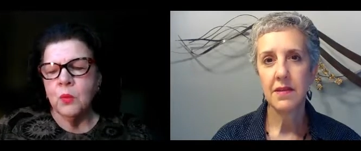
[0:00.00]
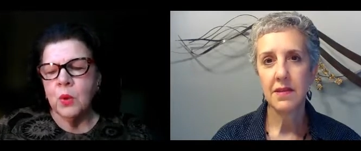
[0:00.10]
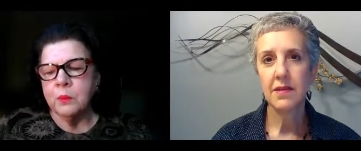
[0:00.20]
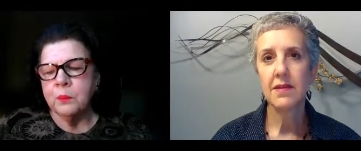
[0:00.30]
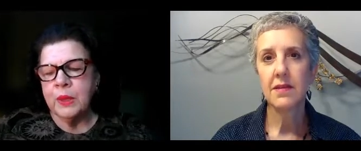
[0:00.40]

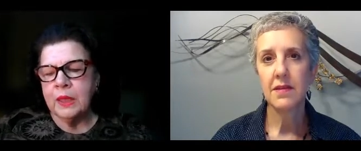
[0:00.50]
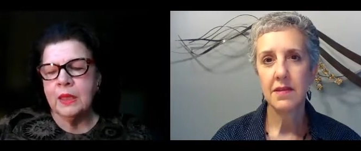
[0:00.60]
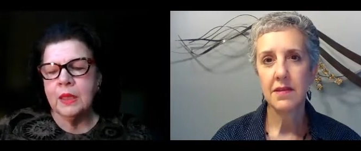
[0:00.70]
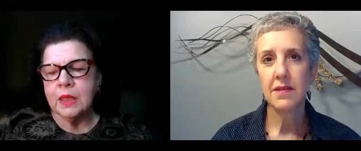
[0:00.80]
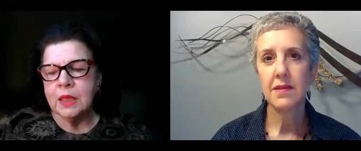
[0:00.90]
Speaker 1: were
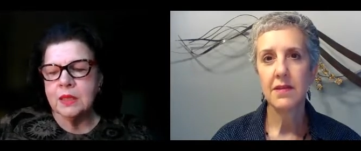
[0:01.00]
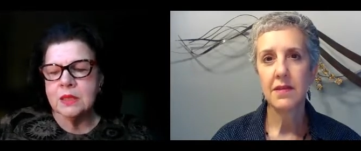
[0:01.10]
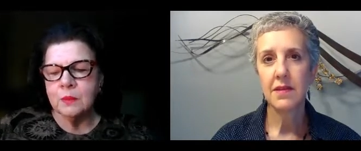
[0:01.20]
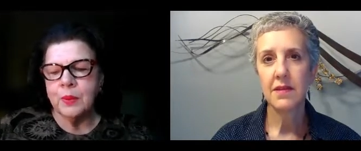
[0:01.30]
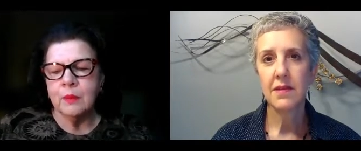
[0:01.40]
pitted
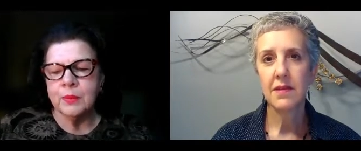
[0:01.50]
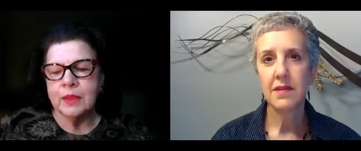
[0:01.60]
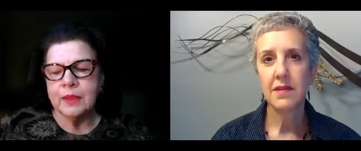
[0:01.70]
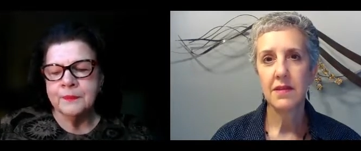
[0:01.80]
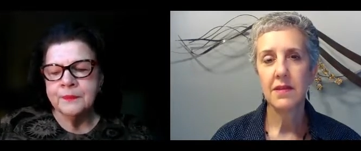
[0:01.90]
against the
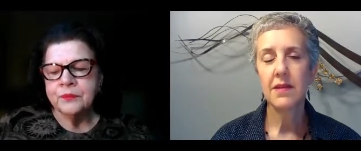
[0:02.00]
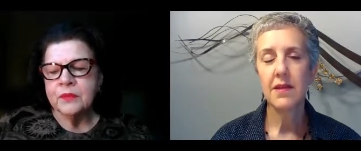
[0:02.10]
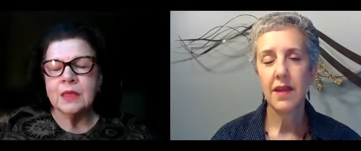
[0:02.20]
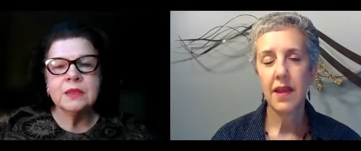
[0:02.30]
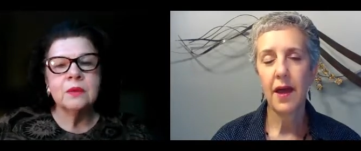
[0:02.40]
public
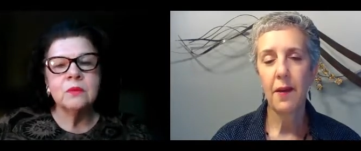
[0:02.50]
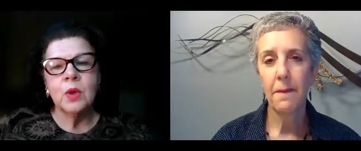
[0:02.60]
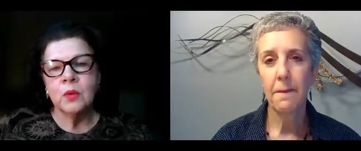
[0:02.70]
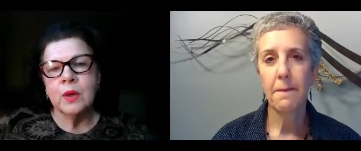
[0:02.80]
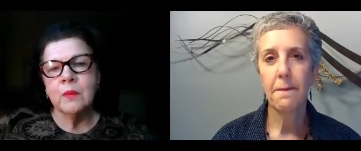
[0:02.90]
that didn't
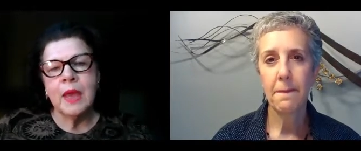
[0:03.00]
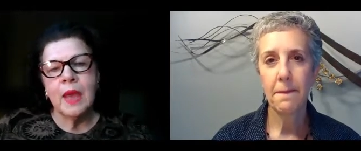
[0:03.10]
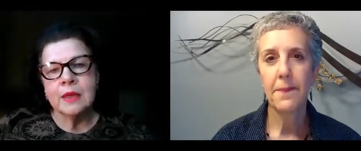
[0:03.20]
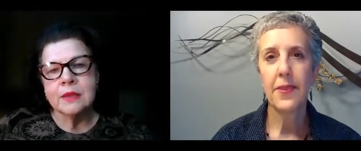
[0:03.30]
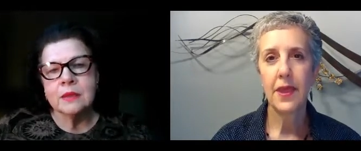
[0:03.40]
want to wear
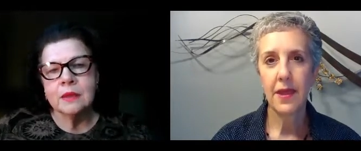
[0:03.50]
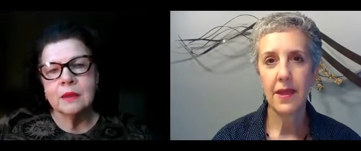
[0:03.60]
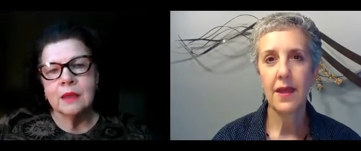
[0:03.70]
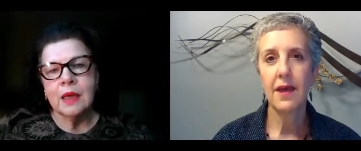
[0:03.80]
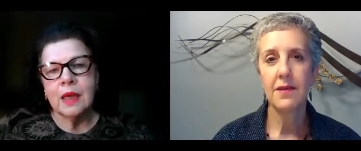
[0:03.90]
masks
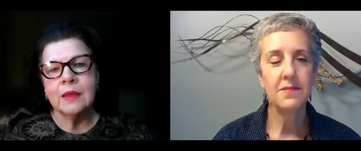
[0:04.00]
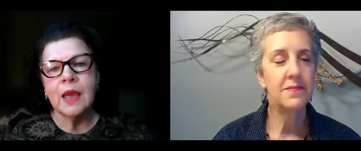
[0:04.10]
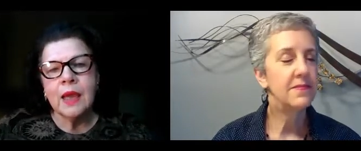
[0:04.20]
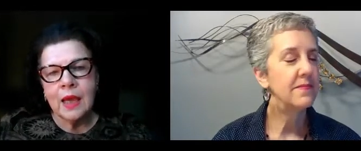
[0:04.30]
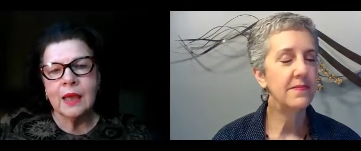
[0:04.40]
yeah. And
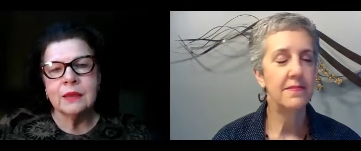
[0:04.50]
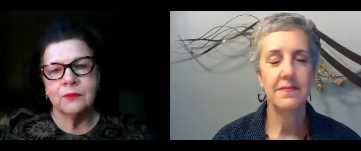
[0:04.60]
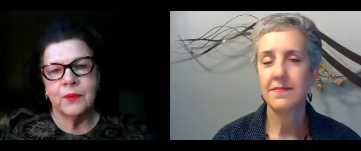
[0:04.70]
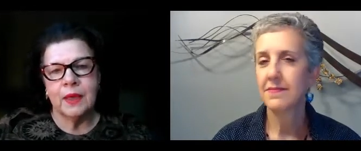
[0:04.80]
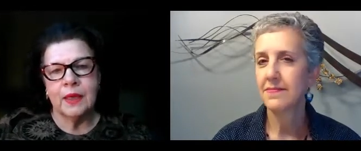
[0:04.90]
they had
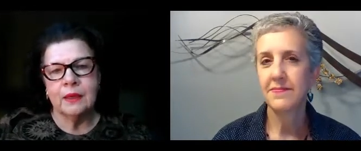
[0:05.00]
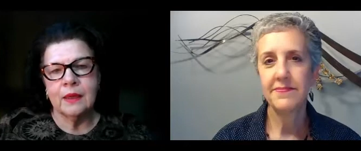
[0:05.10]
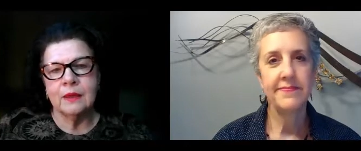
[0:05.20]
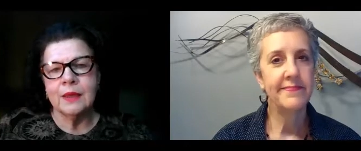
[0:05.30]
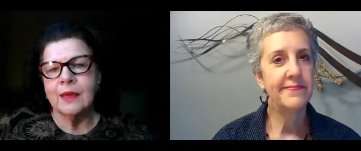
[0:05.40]
to fight it.
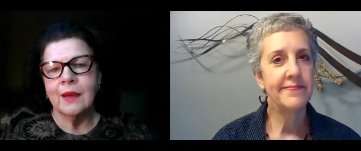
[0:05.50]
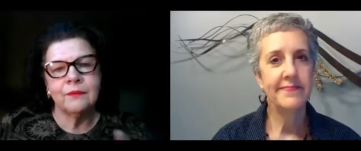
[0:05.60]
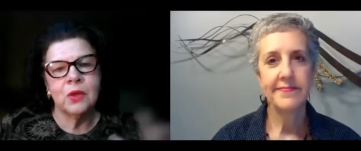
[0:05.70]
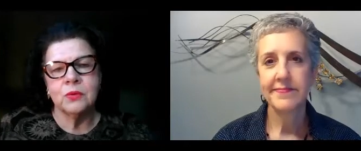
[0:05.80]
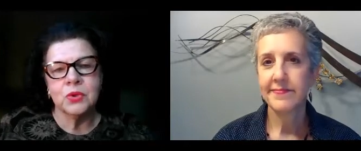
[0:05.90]
And they
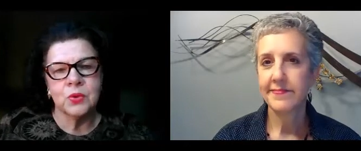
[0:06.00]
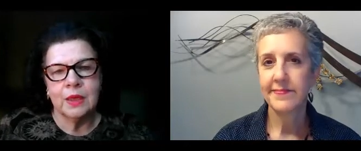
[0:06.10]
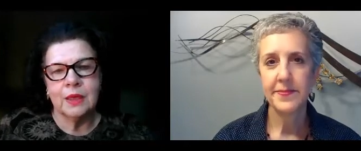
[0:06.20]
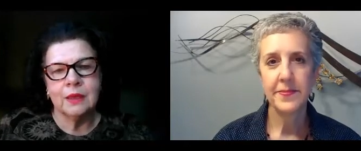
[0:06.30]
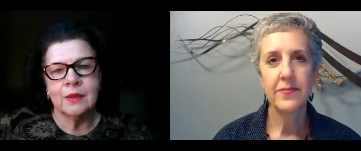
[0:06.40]
have no
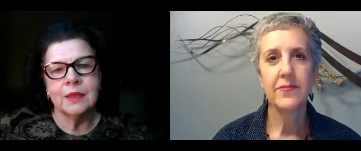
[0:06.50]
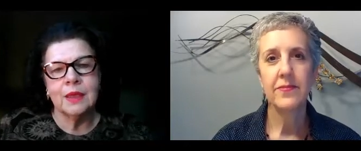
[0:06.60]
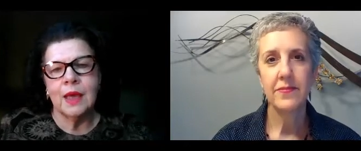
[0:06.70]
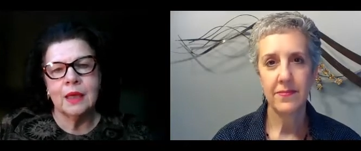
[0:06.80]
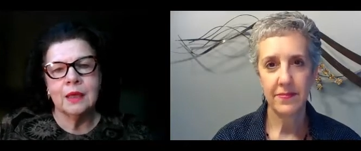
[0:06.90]
training on
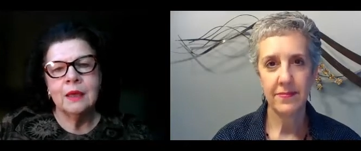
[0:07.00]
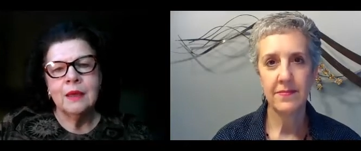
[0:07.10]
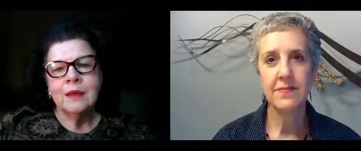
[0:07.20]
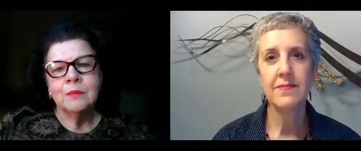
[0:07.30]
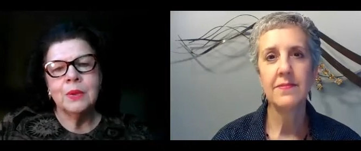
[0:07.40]
that.
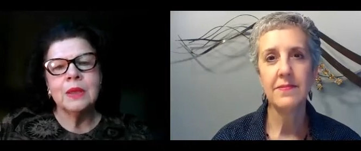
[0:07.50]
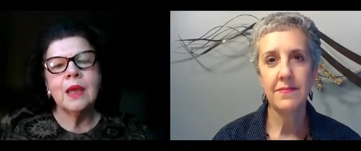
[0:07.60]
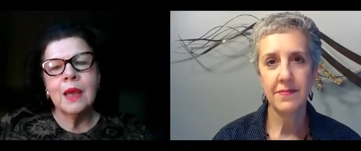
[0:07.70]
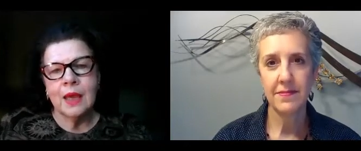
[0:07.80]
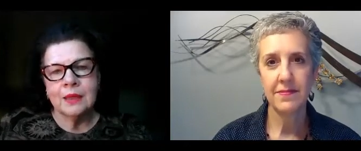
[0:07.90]
Mm-hmm. But
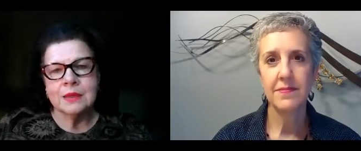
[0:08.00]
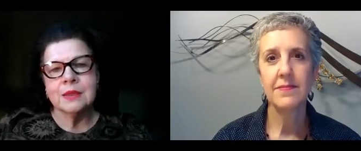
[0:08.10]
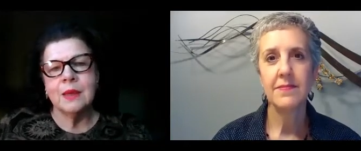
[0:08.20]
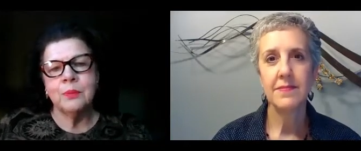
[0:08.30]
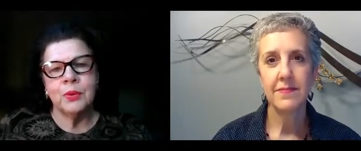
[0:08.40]
they had to
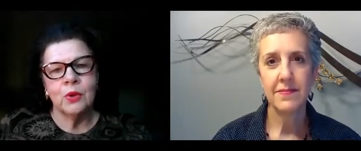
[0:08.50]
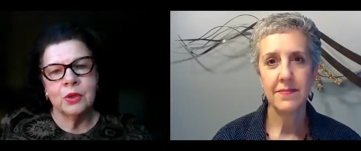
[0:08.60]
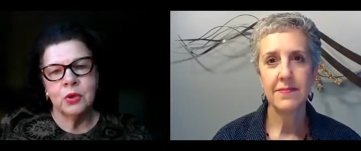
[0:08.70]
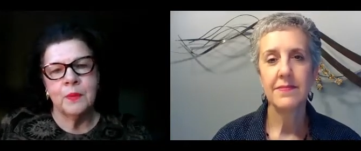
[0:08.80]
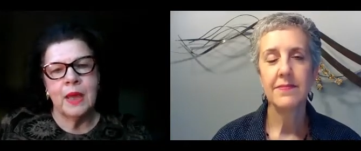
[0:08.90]
say, put
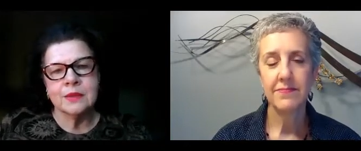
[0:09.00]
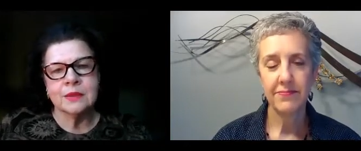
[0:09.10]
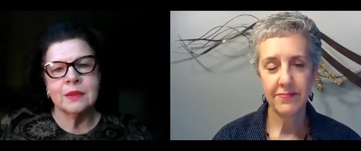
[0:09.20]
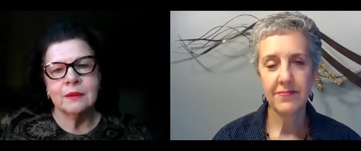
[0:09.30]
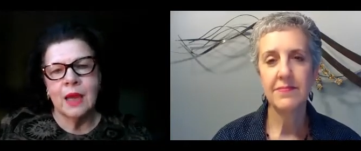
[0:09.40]
on your
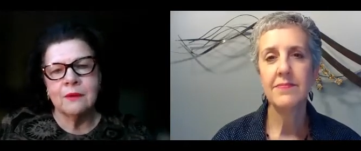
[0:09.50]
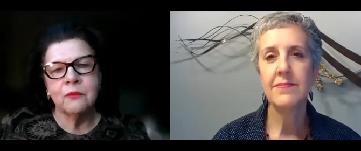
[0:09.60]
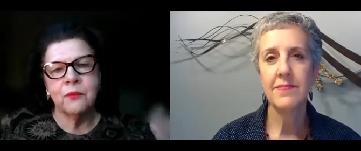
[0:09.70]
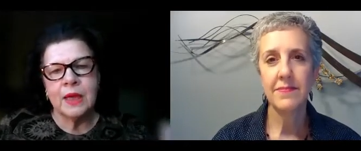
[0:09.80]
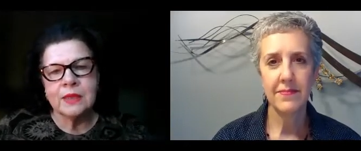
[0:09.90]
mask and, mm-hmm.
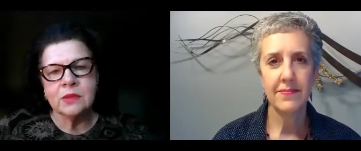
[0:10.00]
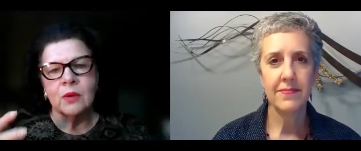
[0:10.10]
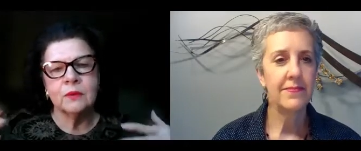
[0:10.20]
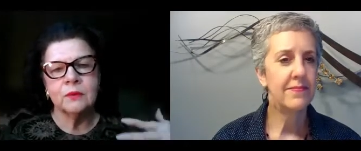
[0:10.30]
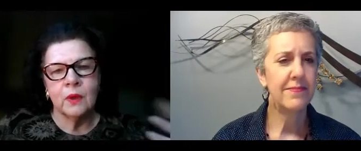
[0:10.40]
and face
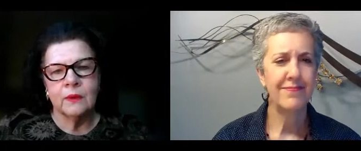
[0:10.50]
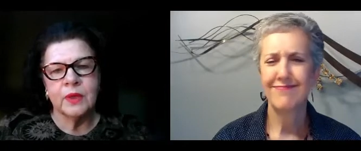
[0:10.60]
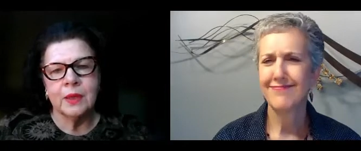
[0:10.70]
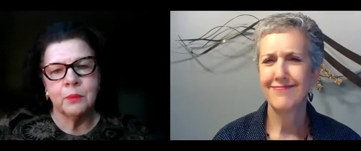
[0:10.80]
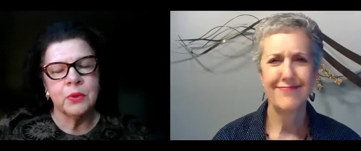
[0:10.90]
all of
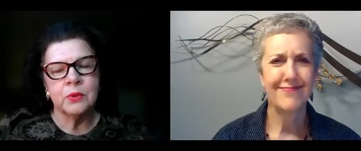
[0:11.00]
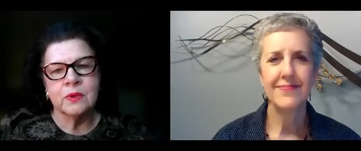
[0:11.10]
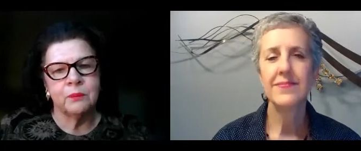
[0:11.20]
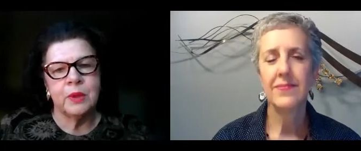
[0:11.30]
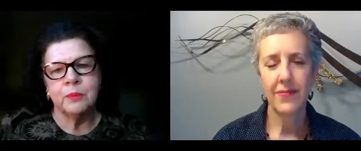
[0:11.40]
the
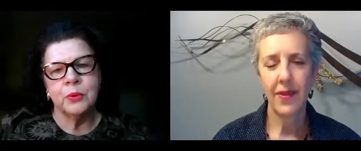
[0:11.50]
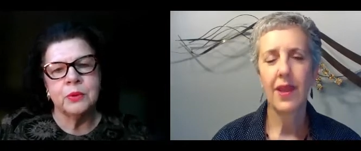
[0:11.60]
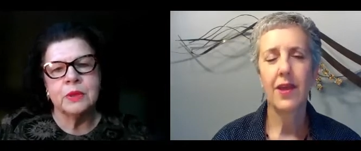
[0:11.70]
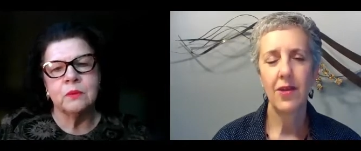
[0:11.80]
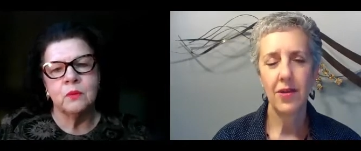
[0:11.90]
abuse of people
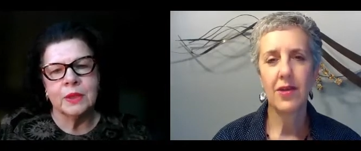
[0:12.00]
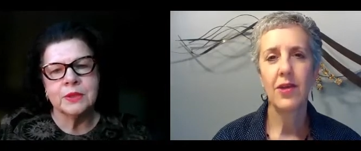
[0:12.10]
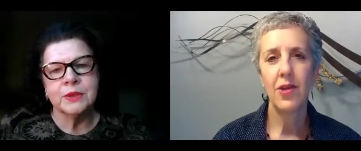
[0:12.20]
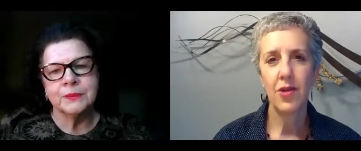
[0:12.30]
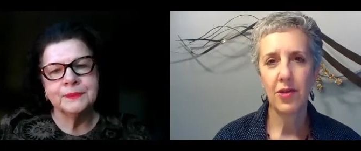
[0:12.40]
who didn't
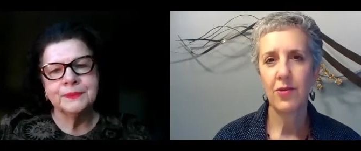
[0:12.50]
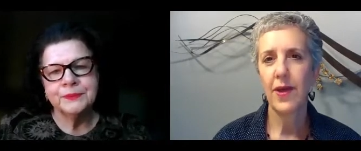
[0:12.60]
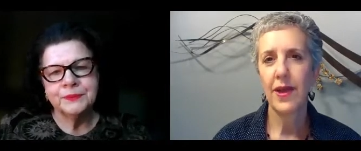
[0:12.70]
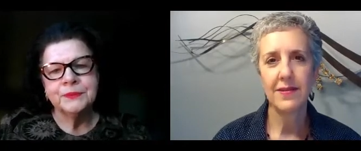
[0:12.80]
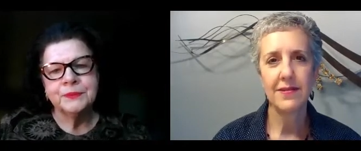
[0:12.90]
want to.
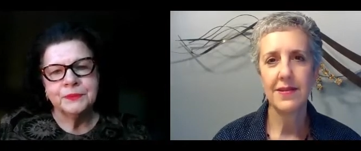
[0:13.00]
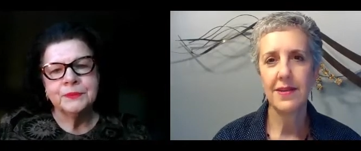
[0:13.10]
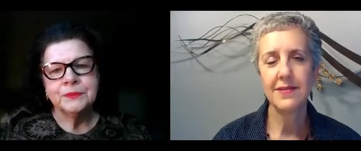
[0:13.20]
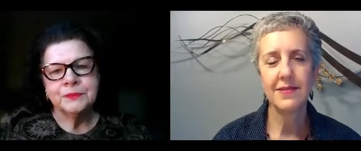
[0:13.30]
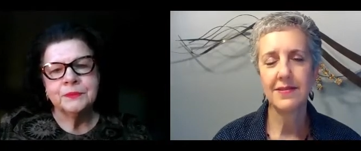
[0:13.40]
Right.
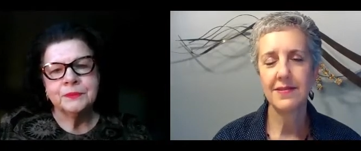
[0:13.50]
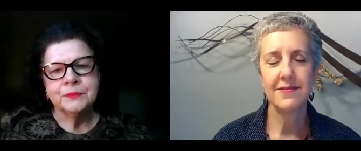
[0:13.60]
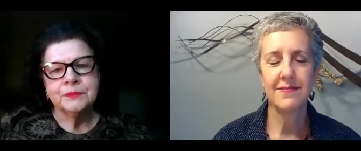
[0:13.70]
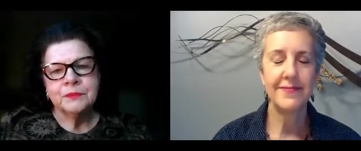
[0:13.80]
It's